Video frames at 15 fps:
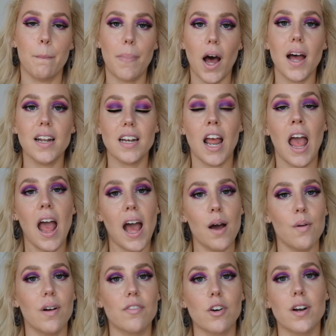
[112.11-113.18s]
But,
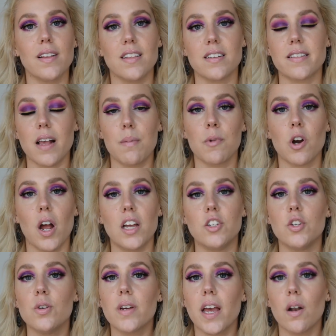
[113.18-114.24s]
however, in the summer I
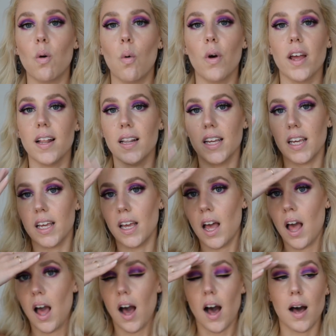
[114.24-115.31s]
do get oily
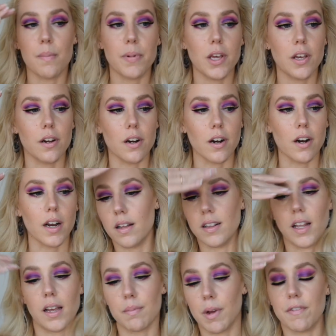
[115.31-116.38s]
up here
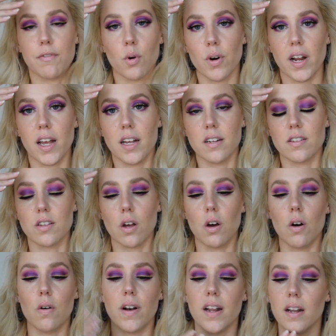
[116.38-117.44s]
in like my forehead
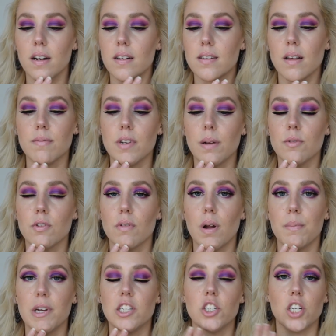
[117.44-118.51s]
zone and sometimes
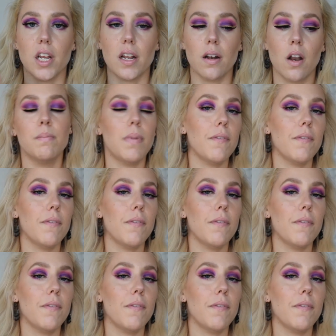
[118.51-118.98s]
around my chin.